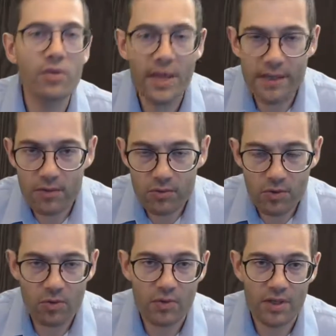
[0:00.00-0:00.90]
that you
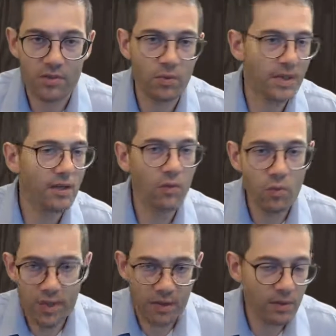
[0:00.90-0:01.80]
do this within a week,